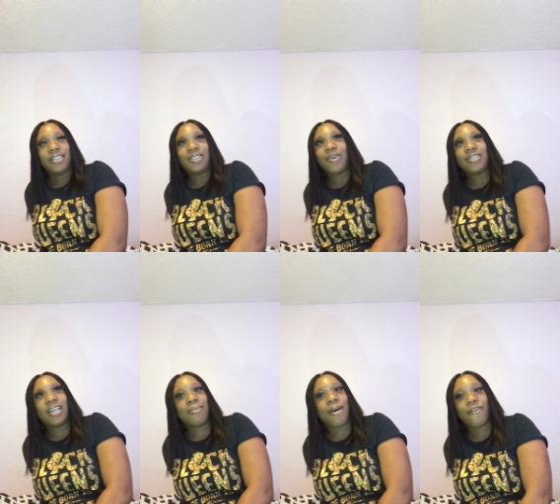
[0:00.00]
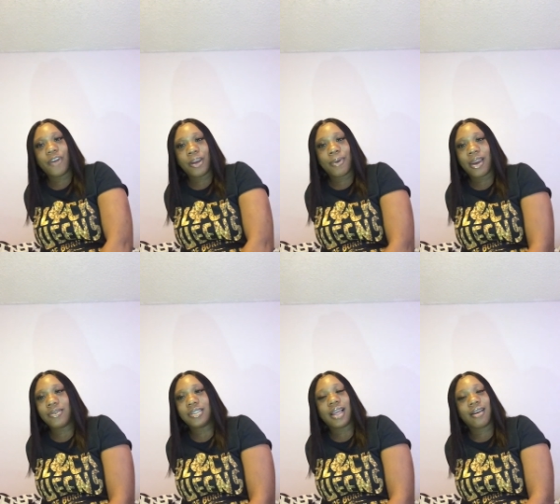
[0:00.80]
So I was telling my friend about it. I
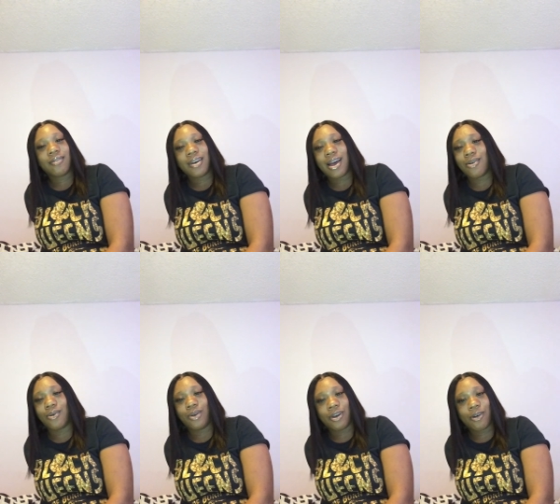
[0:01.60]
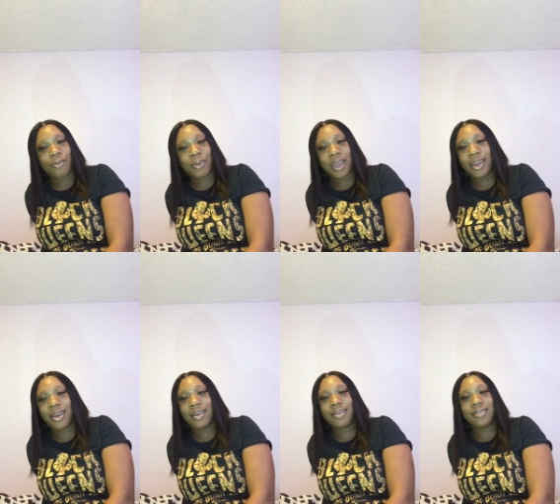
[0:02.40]
was just like, girl, I don't know,
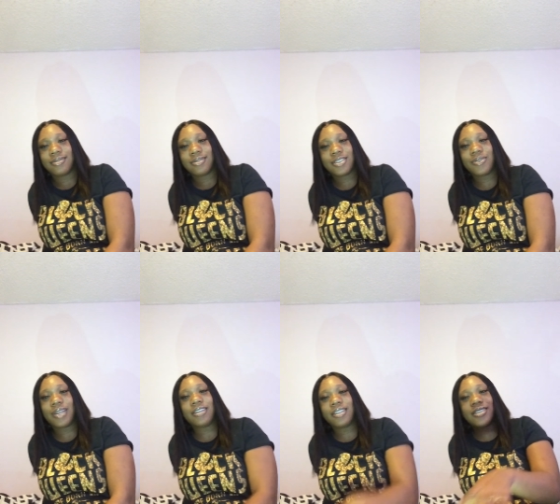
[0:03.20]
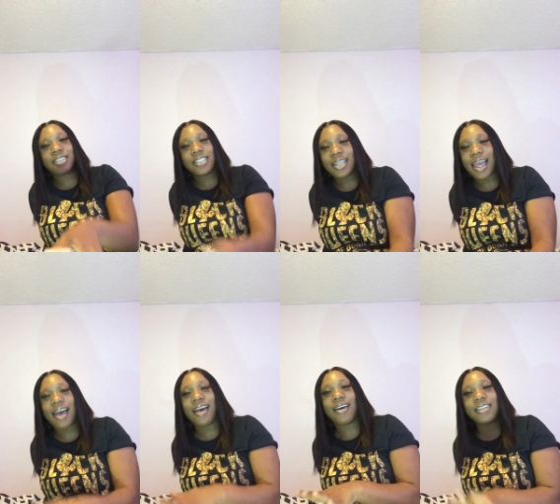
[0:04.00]
man. She was like, just chill
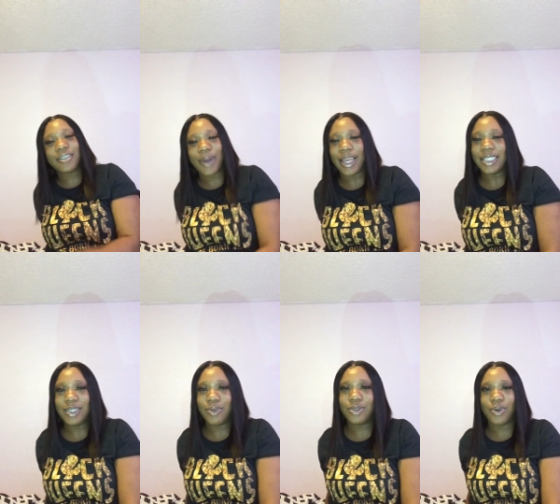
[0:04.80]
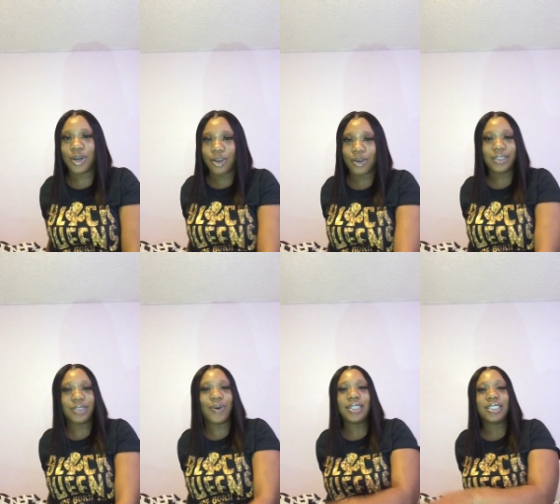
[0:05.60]
out. Just wait and see what's going on.
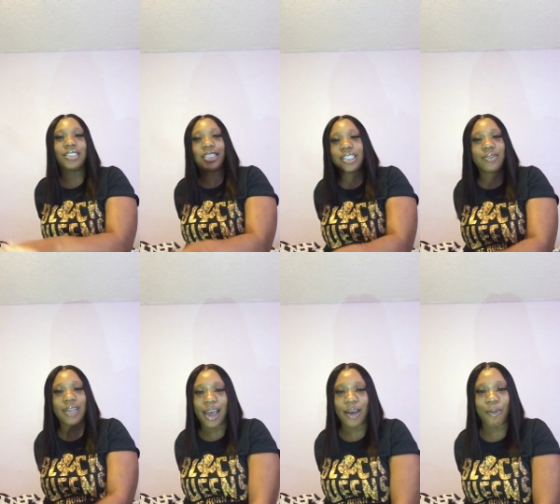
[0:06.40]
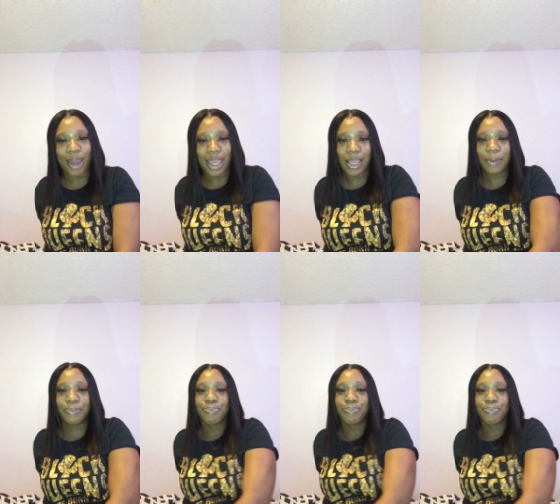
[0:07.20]
So I just chilled out and waited.